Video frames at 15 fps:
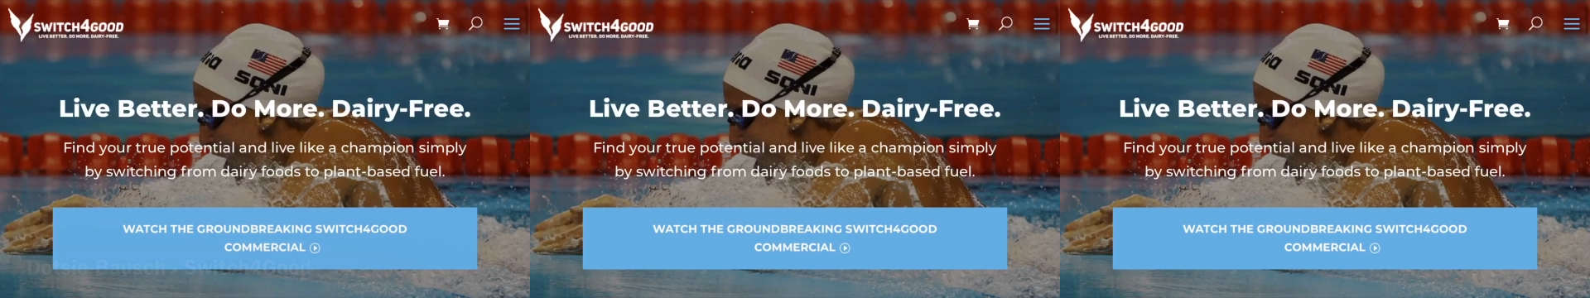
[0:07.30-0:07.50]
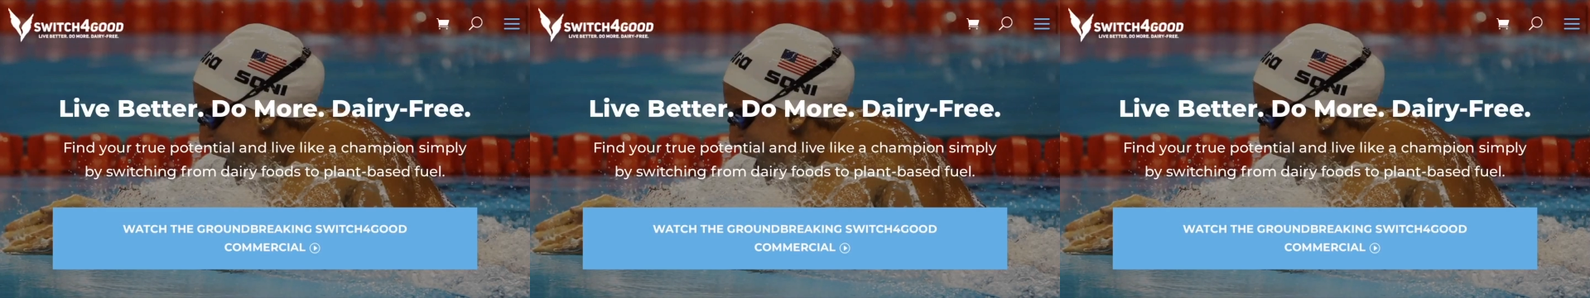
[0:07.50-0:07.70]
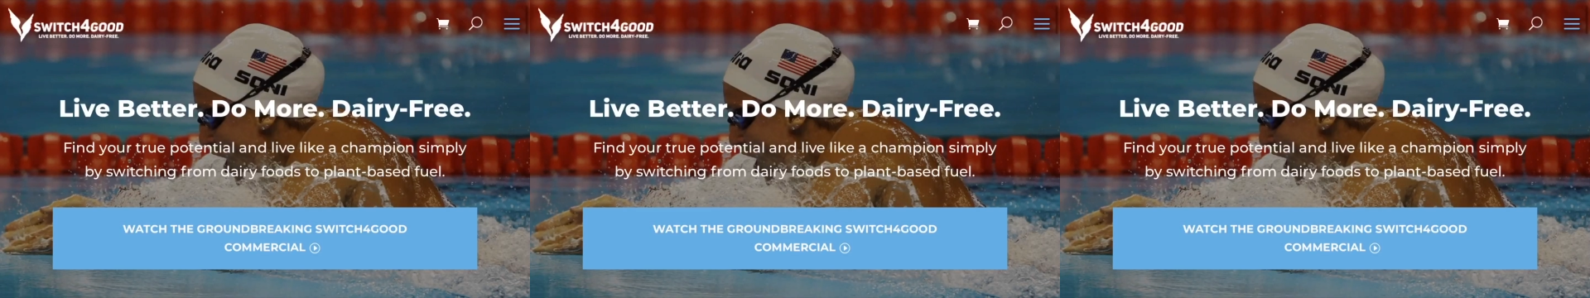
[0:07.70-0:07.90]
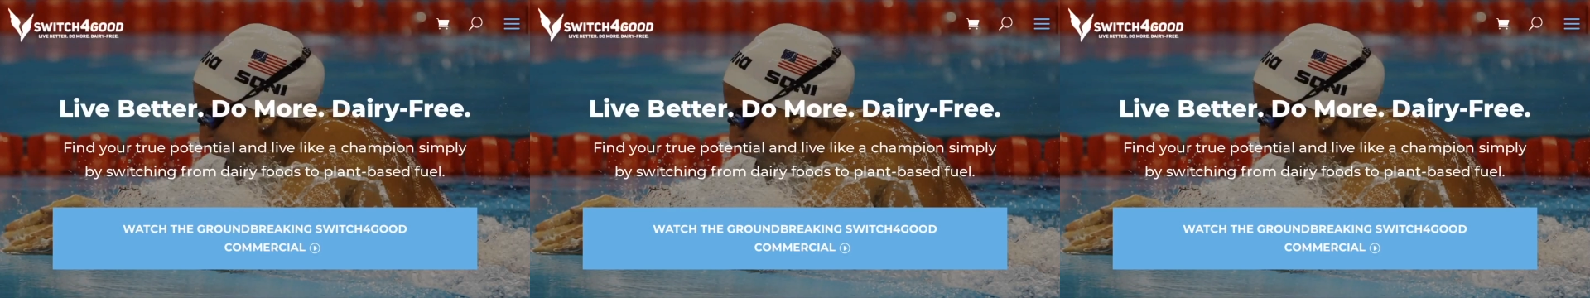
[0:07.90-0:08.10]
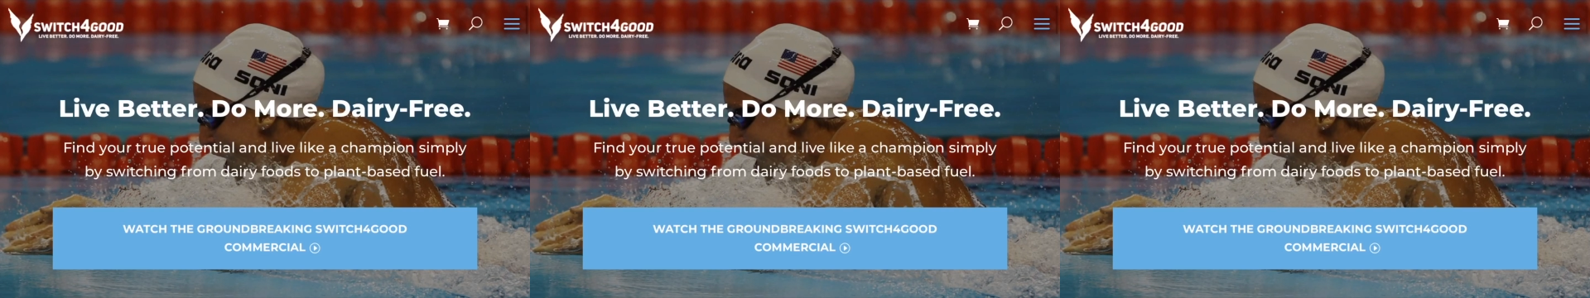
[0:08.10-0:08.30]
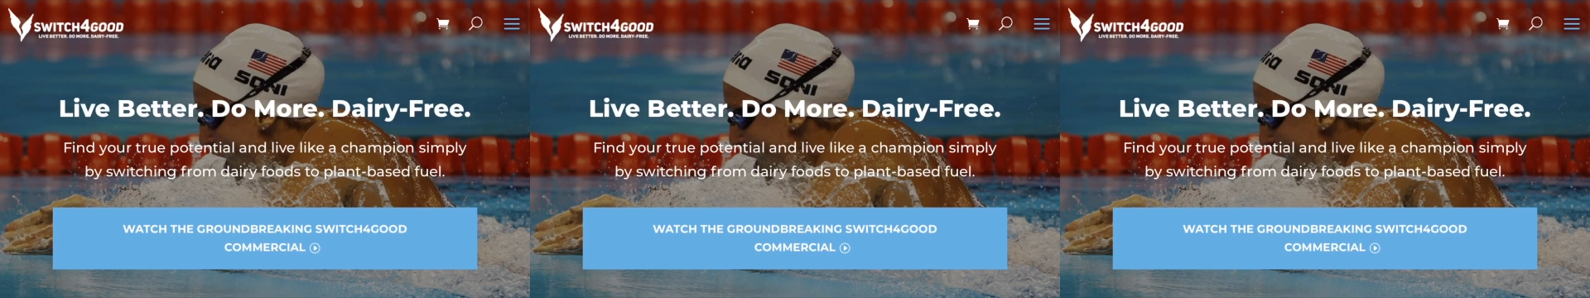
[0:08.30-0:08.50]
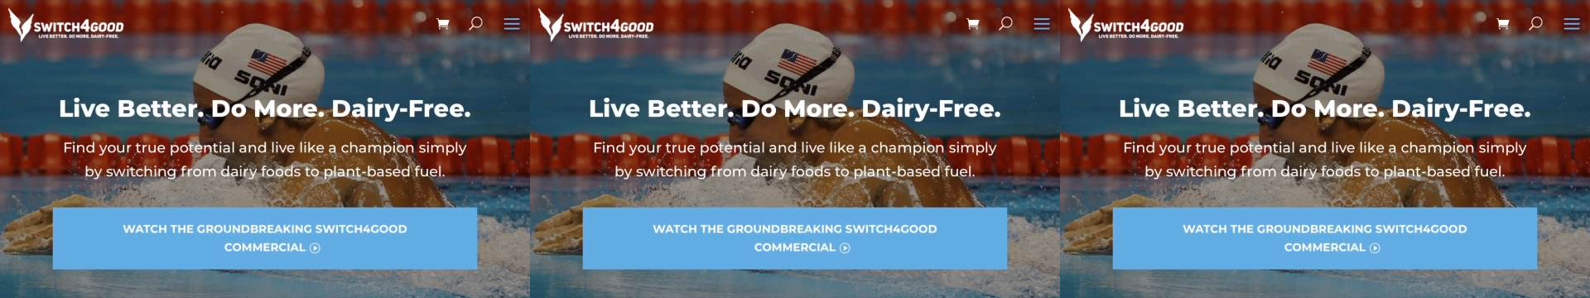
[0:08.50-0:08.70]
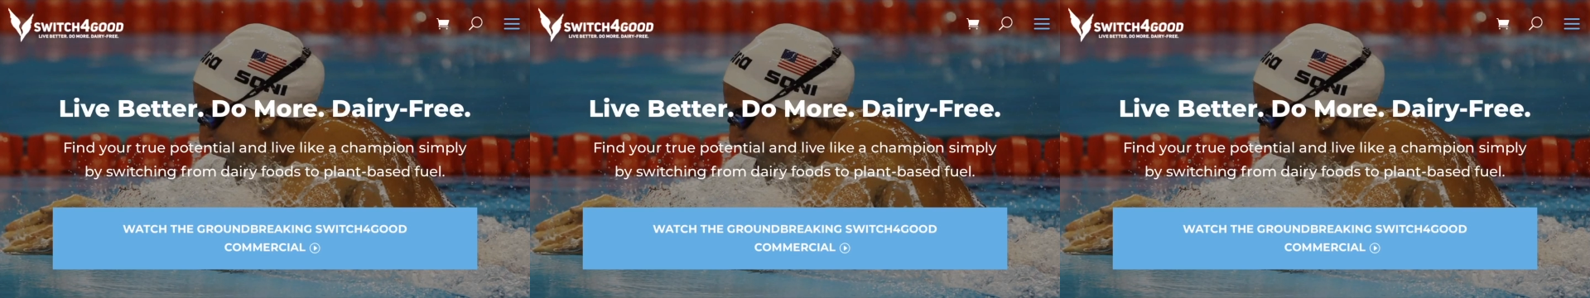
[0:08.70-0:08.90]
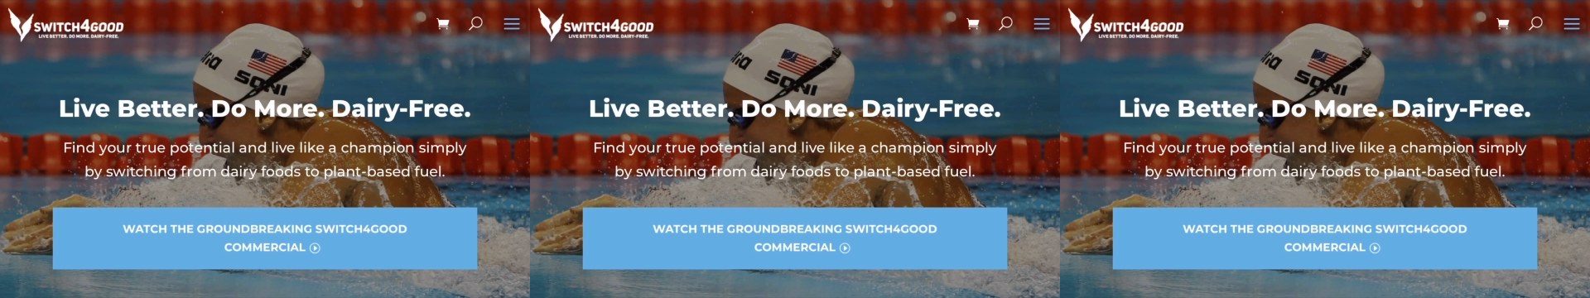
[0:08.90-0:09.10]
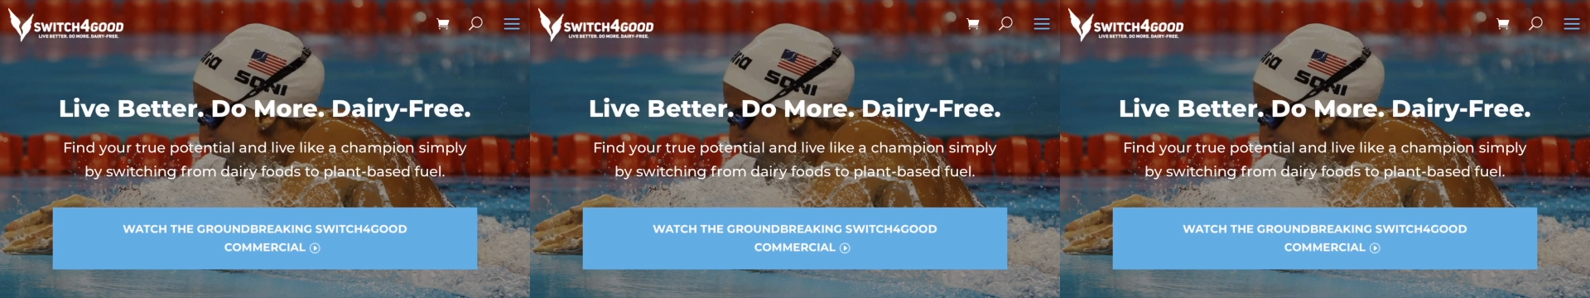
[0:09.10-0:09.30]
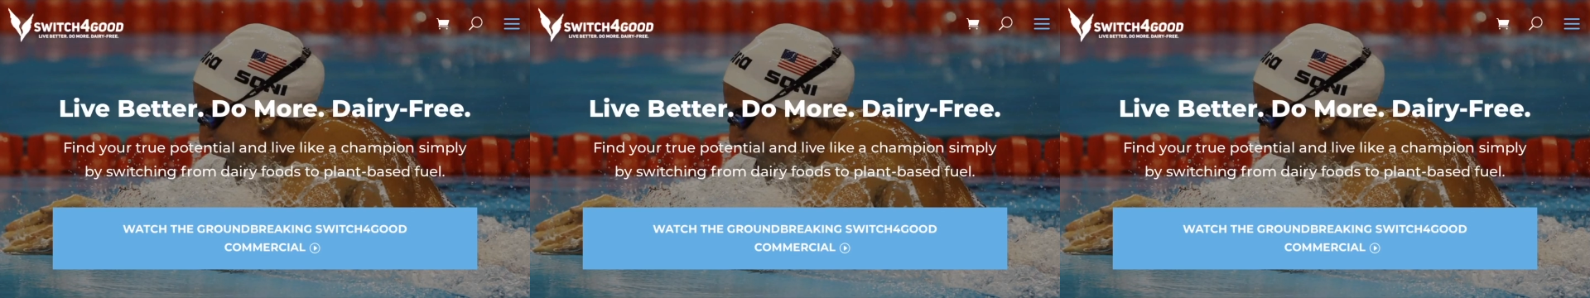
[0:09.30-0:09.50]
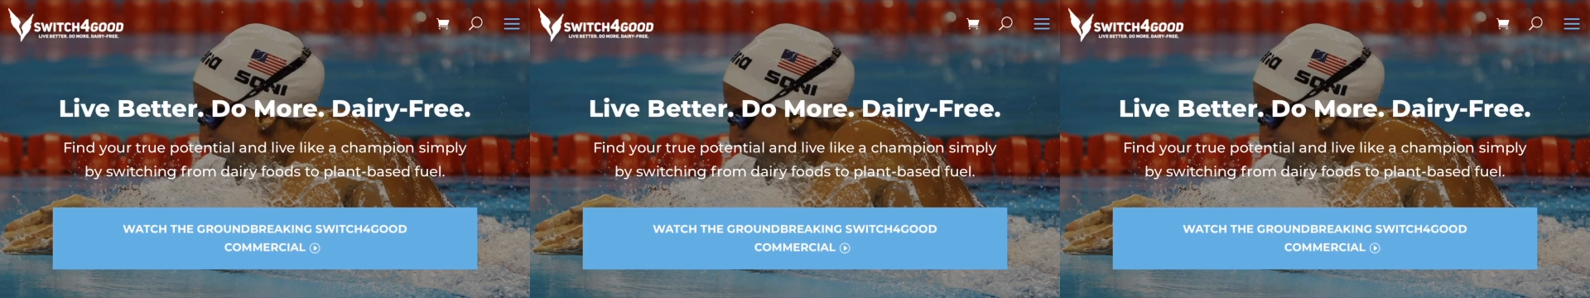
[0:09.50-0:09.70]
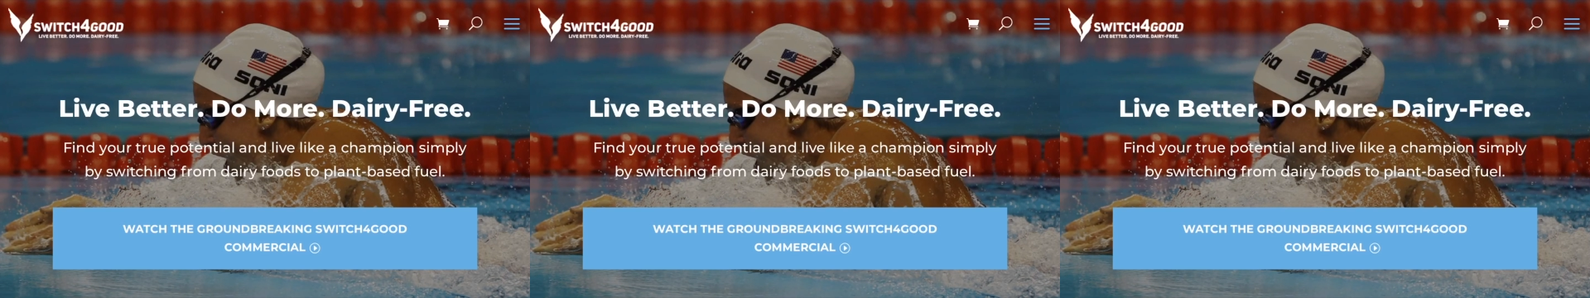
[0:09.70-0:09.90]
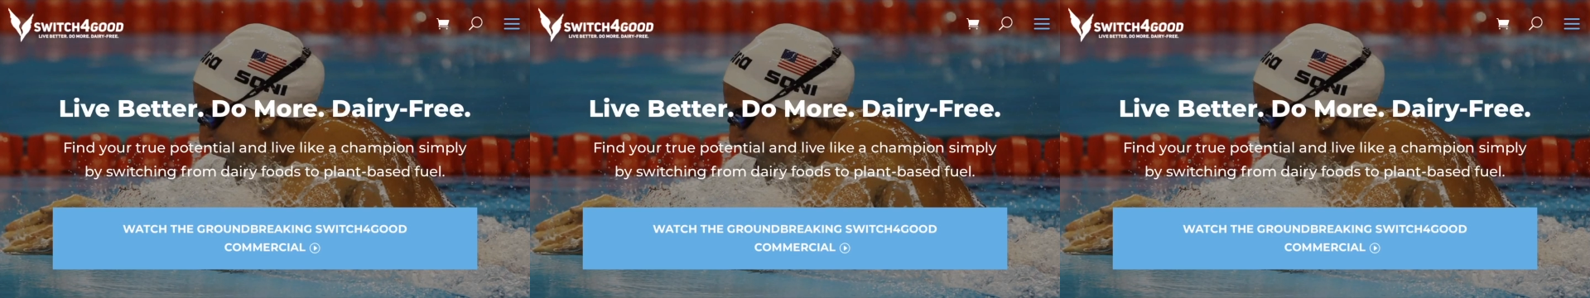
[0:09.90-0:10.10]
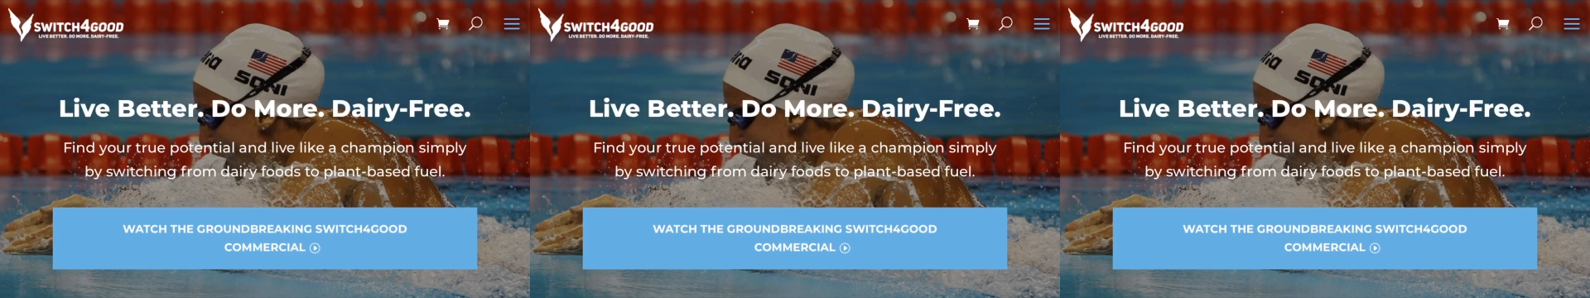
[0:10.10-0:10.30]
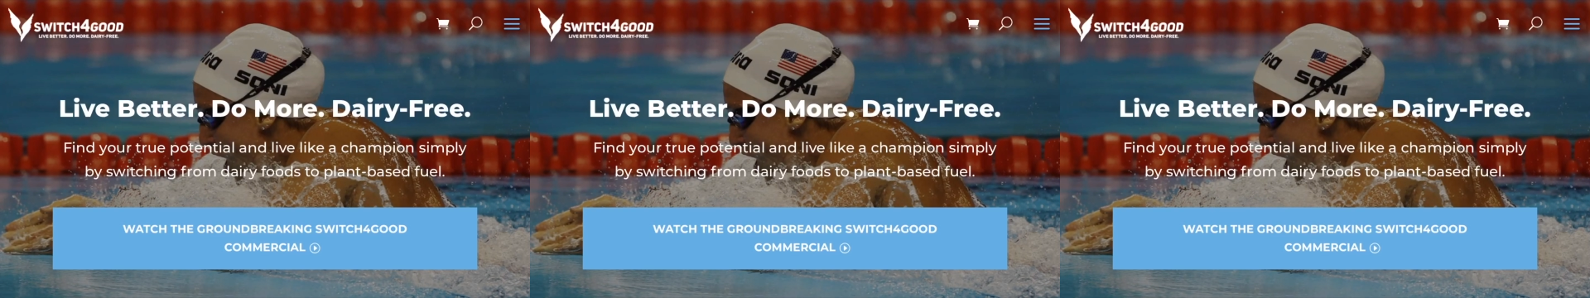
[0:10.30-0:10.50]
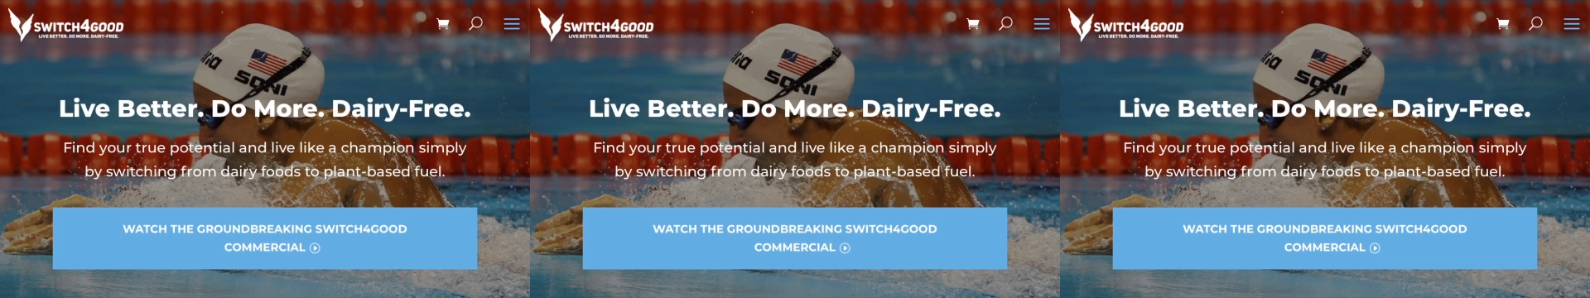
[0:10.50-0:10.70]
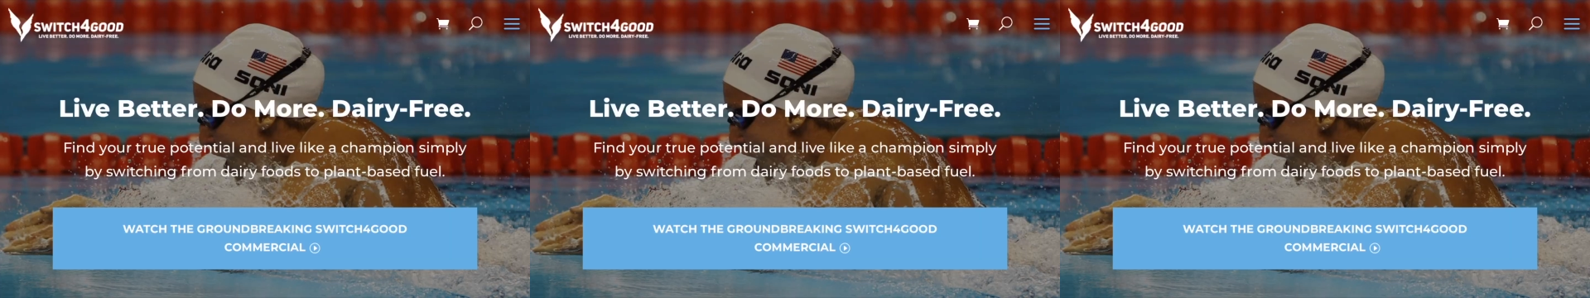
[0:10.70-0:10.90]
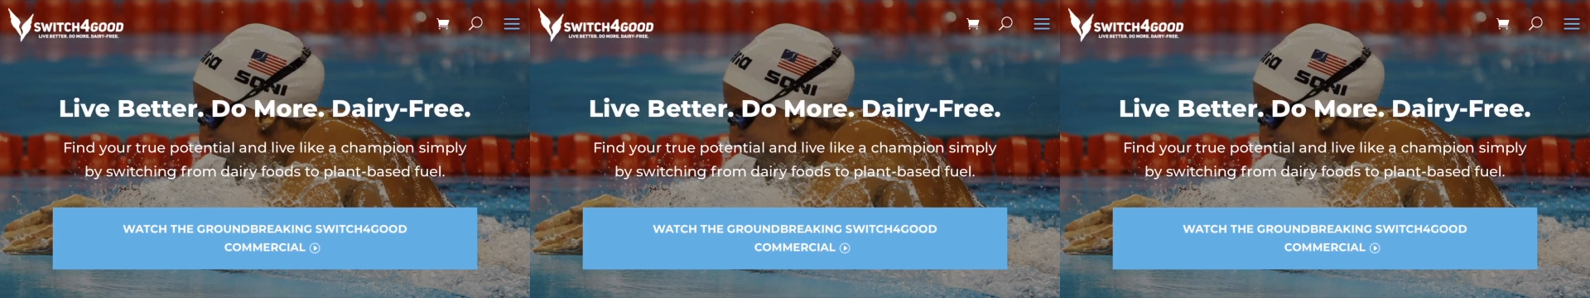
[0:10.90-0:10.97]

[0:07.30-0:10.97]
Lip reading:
(no speaker visible)